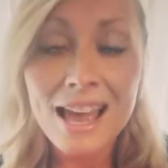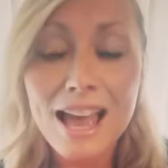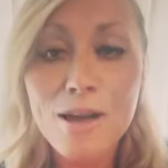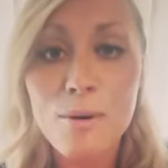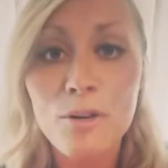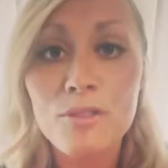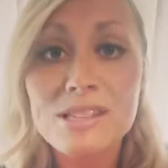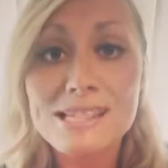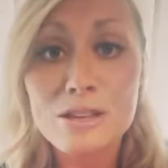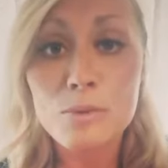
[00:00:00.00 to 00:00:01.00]

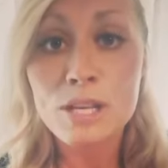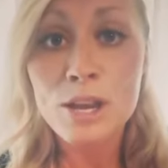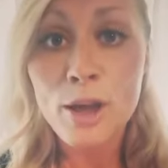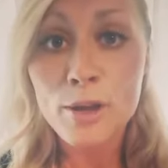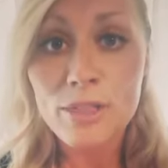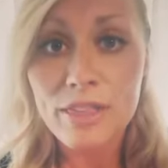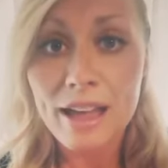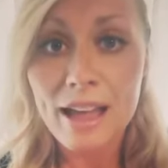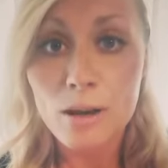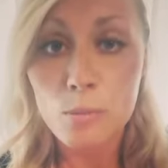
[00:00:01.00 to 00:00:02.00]
Obviously, we know
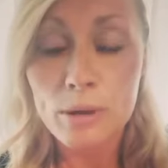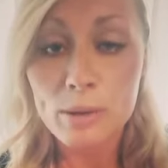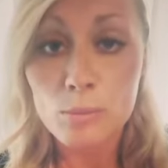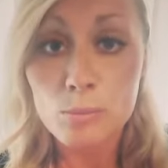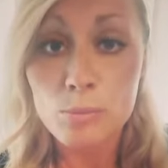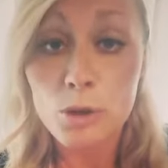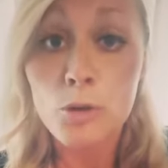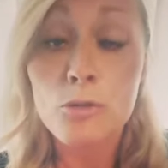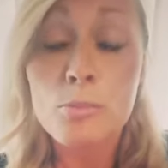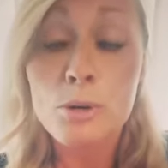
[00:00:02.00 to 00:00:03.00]
that the
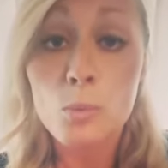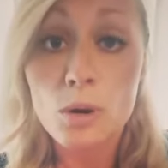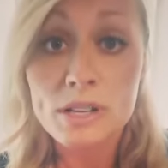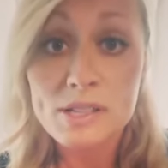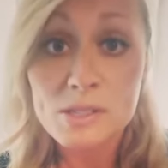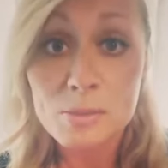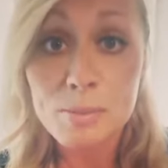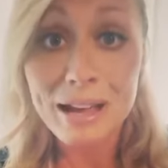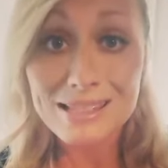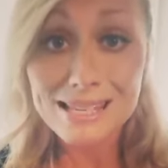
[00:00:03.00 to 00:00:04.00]
government want us to
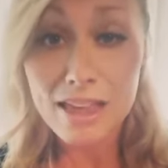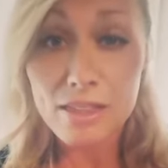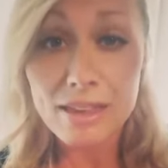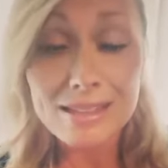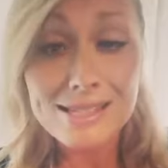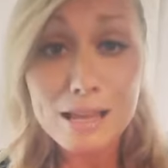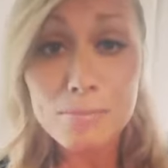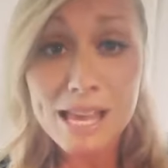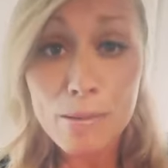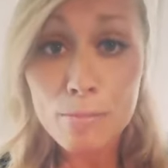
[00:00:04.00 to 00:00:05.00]
be back together in
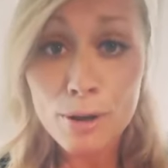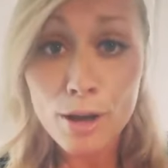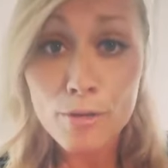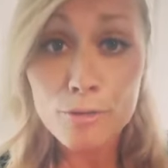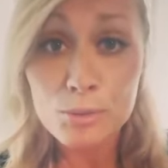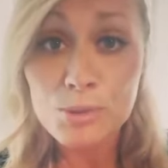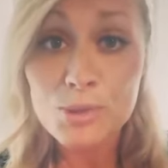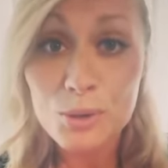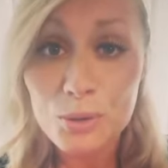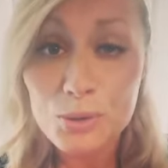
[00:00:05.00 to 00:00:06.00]
September, full
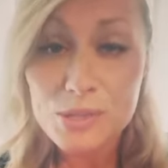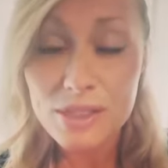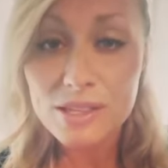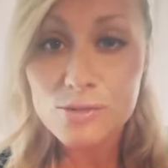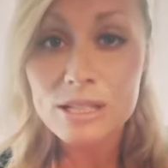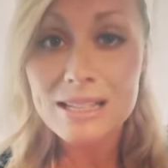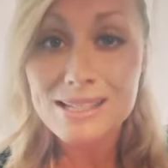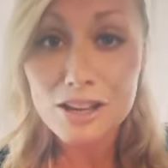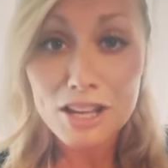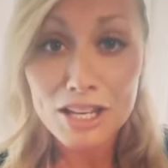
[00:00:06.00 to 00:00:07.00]
school. So that's really
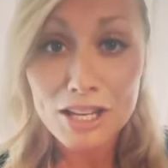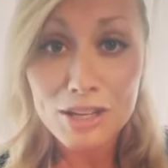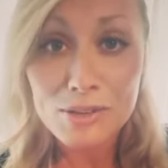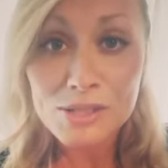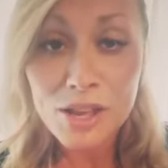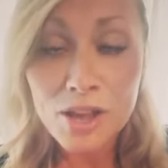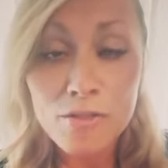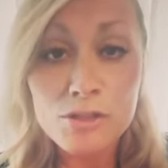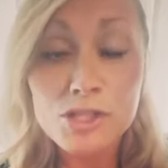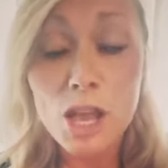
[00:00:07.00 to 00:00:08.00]
exciting news
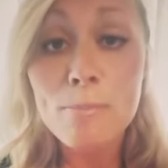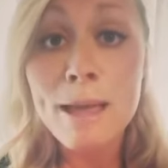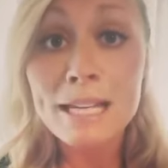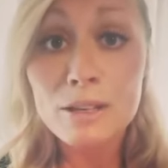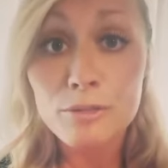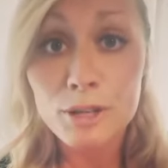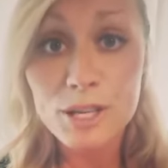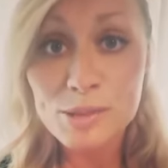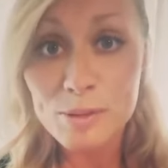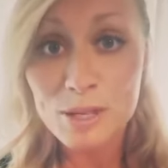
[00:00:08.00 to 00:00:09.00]
for so many of
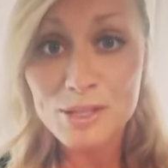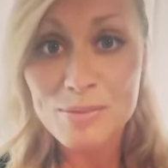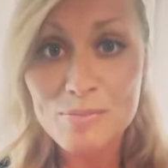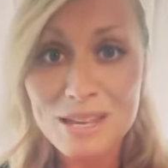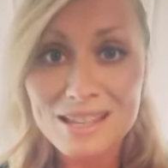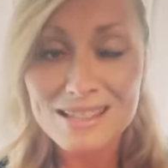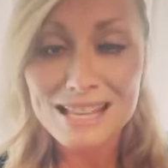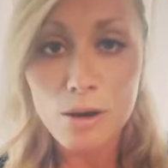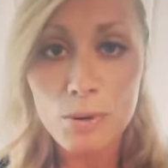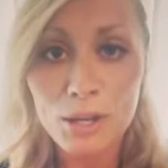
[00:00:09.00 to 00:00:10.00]
us because it means
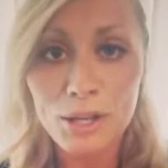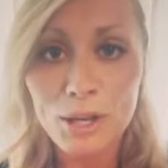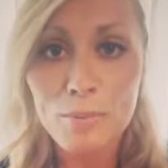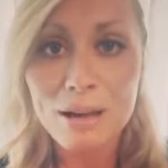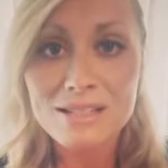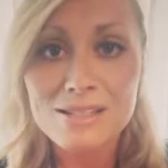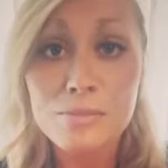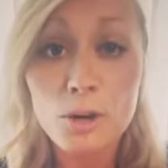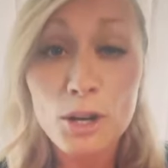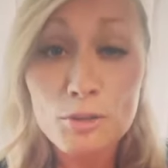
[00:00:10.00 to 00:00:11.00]
that we're going to come back to
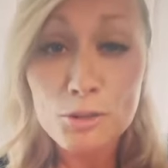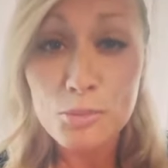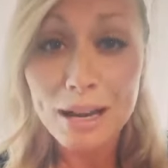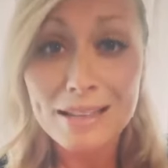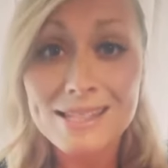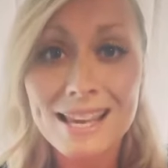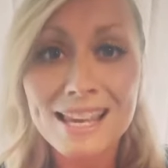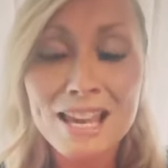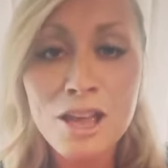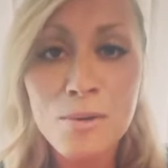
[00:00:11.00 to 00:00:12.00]
some kind of
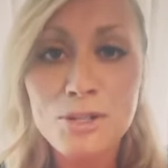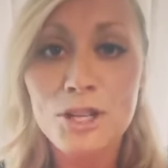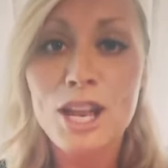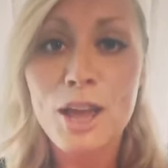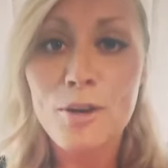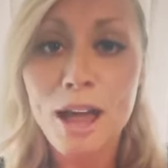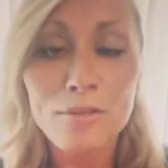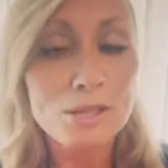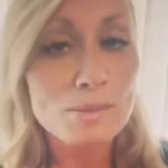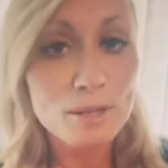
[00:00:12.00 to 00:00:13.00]
normality, which I know,
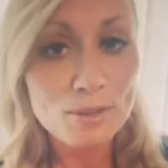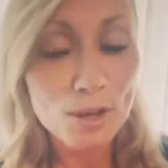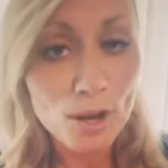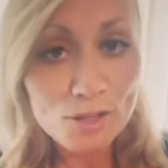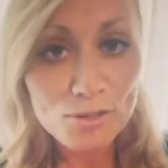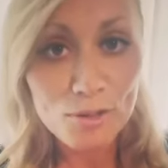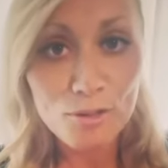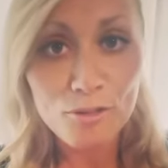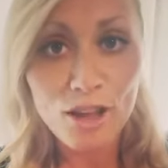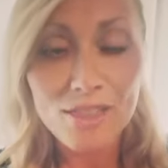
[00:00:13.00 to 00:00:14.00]
having spoke to a lot of you
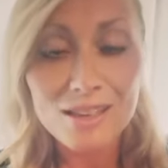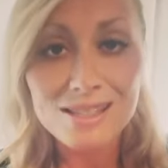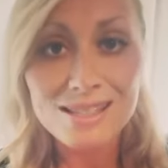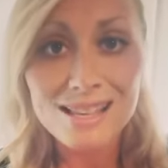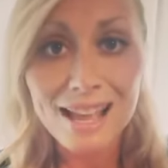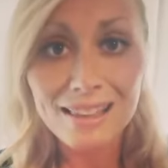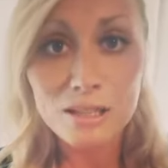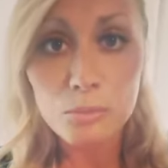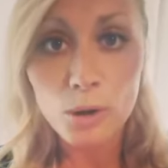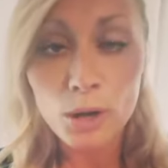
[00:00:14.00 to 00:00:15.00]
on the phone, that is
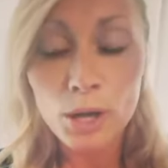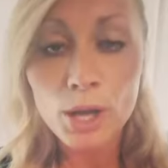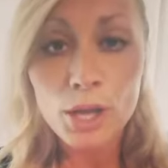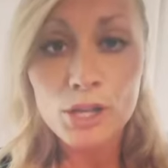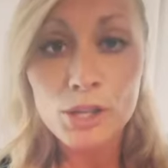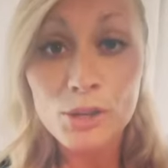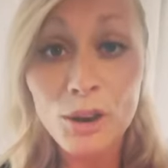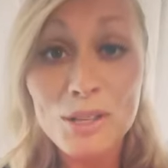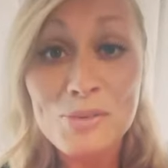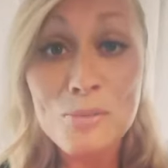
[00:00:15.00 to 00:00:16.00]
exactly what you
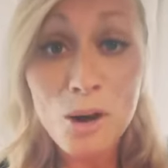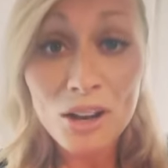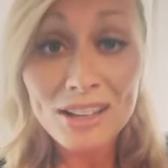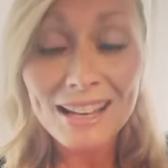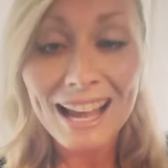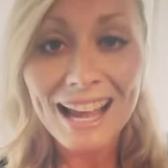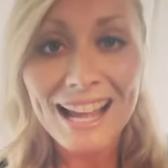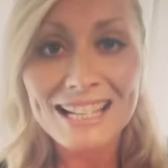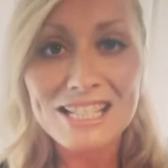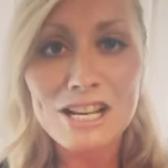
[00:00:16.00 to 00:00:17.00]
guys want.
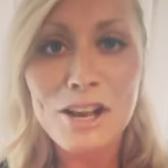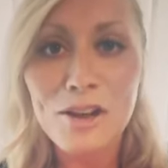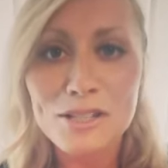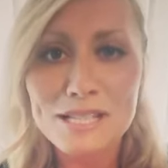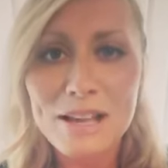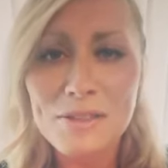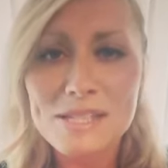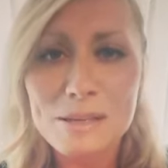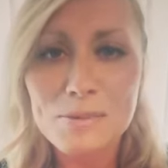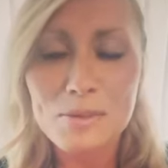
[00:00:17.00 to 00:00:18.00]
And lockdown
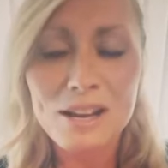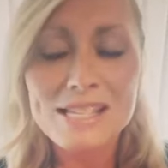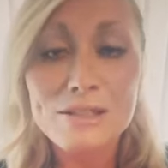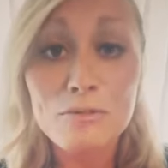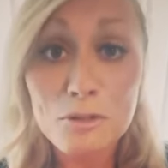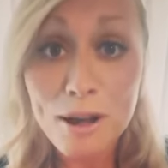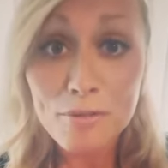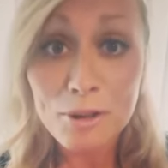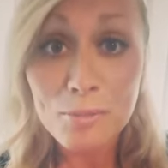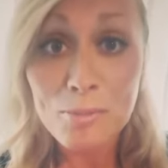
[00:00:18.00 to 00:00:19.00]
seems to have lasted
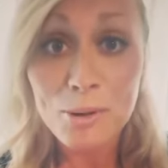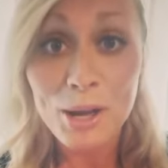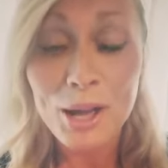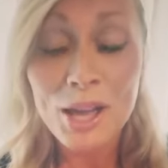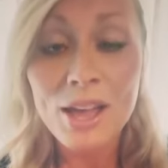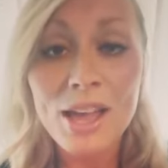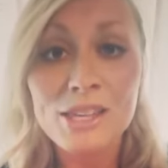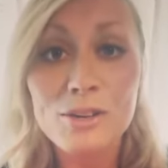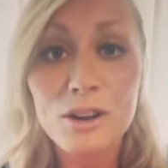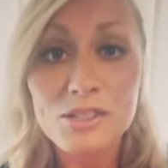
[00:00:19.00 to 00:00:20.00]
forever, but
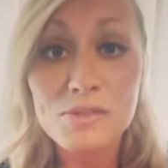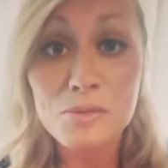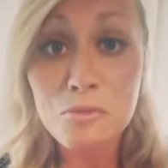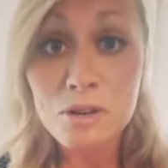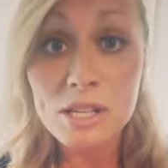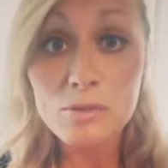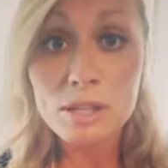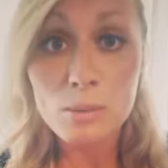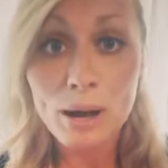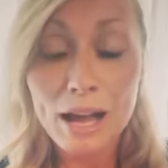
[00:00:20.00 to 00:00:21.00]
you guys have done really,
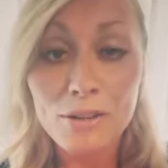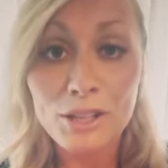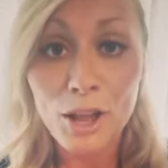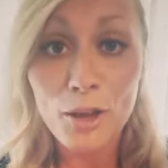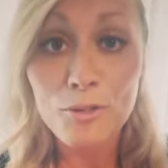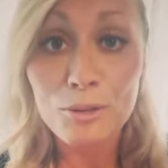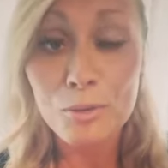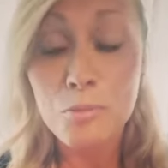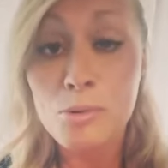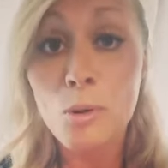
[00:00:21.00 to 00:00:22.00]
really well, and
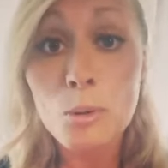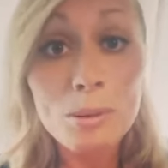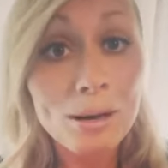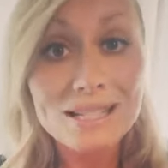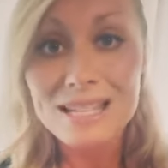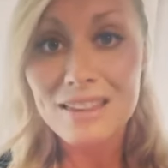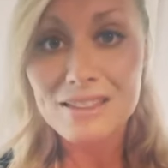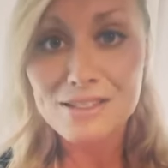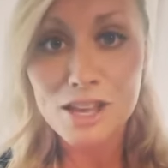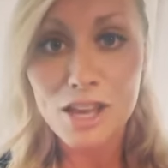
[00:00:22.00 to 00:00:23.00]
hopefully we'll all be back
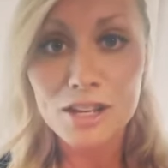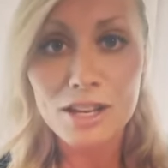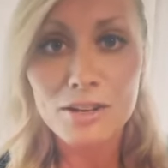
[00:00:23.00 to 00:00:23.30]
together soon.